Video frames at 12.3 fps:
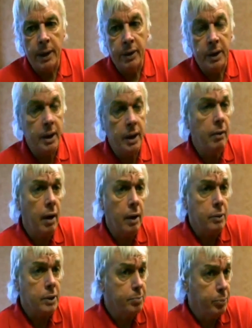in the year
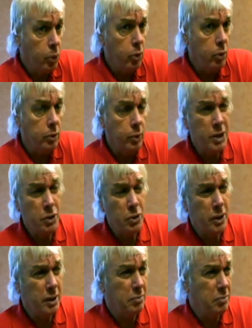I was born, we're
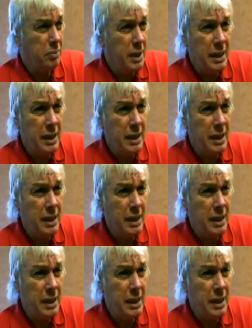talking